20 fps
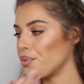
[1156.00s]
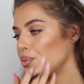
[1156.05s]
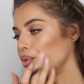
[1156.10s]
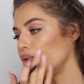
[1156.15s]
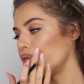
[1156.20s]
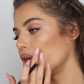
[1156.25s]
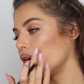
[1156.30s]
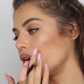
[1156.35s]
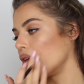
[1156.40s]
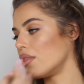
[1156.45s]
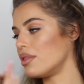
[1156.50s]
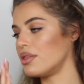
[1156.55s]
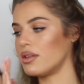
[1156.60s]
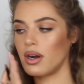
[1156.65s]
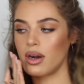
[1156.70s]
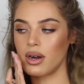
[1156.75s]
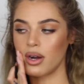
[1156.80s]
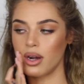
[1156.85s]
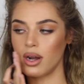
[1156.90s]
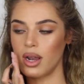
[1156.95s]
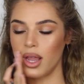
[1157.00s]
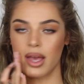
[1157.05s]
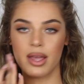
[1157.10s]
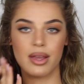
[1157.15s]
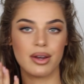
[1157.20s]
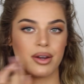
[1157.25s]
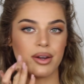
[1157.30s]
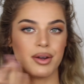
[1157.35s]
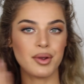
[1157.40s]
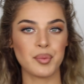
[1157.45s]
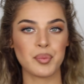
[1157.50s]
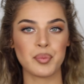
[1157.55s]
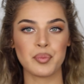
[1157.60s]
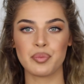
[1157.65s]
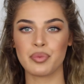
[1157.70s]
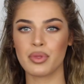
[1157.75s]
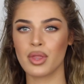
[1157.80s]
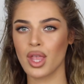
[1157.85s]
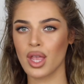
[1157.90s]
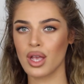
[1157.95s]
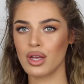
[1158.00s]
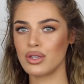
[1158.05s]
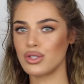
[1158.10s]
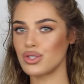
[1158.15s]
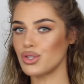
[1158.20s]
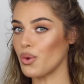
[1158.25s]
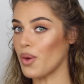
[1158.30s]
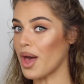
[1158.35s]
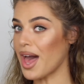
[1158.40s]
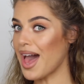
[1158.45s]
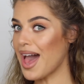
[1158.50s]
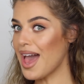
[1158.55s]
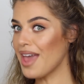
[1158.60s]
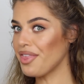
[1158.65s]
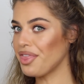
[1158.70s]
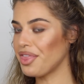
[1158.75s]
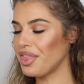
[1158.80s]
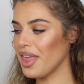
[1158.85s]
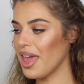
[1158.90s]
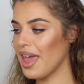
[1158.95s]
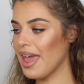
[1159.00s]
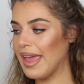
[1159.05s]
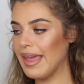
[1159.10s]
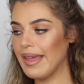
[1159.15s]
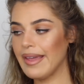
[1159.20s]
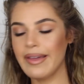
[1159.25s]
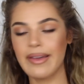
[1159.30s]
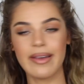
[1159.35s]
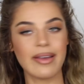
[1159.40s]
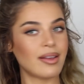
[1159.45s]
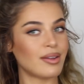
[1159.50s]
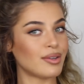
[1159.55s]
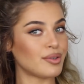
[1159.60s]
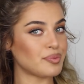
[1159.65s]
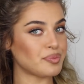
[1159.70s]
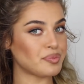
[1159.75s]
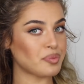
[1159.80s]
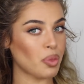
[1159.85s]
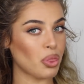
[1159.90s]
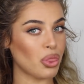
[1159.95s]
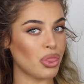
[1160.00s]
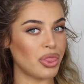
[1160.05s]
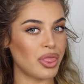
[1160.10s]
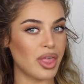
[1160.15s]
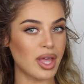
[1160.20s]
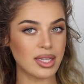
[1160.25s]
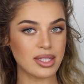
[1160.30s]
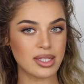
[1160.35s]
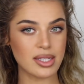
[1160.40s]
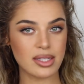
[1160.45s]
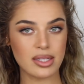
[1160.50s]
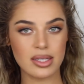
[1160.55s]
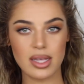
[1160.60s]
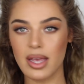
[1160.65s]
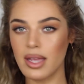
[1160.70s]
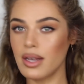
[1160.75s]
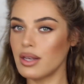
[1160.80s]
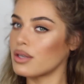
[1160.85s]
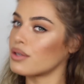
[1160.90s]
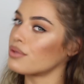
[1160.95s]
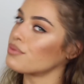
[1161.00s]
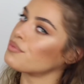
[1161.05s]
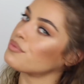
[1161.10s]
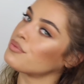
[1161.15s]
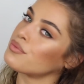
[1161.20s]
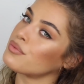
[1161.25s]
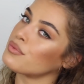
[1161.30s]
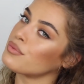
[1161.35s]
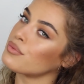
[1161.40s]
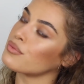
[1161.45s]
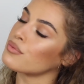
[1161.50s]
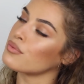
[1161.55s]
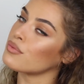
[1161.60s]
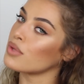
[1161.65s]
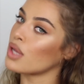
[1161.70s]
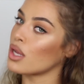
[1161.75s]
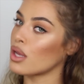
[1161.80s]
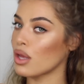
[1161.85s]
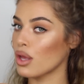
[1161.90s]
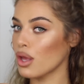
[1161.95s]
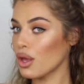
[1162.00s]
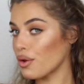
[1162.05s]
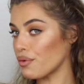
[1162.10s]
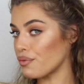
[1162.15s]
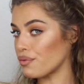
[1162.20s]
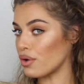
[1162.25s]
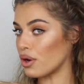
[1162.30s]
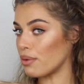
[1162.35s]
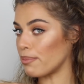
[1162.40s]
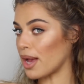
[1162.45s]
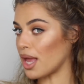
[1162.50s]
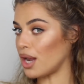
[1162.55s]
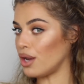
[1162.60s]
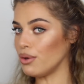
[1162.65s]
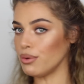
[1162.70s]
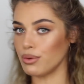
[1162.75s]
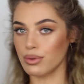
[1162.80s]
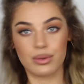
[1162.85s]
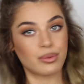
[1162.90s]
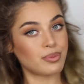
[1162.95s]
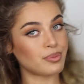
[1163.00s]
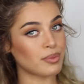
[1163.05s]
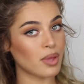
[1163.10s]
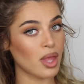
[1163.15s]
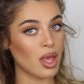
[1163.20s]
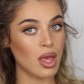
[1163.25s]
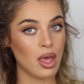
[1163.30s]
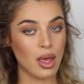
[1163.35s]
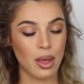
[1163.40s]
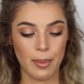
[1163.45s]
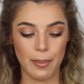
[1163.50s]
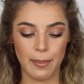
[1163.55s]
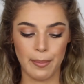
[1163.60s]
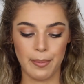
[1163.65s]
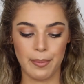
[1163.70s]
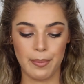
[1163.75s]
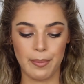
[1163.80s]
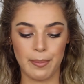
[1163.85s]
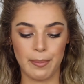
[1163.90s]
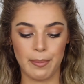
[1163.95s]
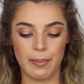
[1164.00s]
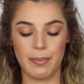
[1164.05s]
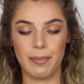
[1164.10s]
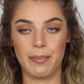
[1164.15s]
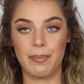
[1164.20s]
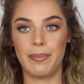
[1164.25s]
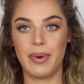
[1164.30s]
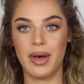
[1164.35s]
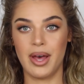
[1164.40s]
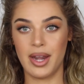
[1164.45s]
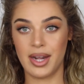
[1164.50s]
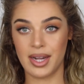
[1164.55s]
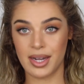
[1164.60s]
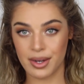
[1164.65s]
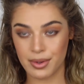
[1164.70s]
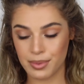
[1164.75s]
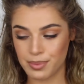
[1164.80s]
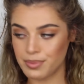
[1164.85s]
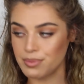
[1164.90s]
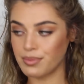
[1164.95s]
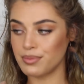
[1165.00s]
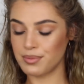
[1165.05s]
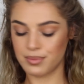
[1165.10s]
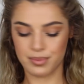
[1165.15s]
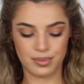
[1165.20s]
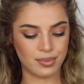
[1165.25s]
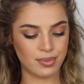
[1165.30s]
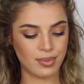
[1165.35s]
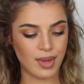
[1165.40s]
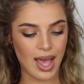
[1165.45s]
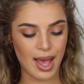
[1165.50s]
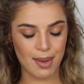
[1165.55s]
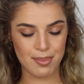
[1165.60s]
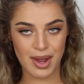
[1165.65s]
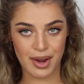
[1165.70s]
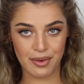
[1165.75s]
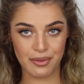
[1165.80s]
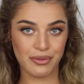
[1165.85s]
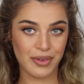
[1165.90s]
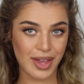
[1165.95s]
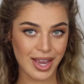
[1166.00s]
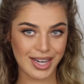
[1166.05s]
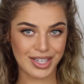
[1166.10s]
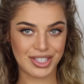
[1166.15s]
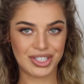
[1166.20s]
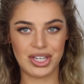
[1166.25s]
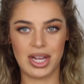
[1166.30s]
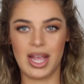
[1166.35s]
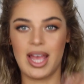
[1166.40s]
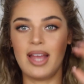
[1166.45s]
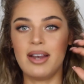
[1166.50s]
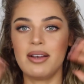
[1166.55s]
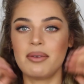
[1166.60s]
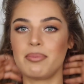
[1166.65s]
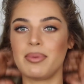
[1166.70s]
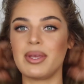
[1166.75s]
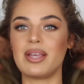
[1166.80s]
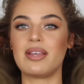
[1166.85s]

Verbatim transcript: with a darker liner. So I think this is it for my look. But I'm not finished yet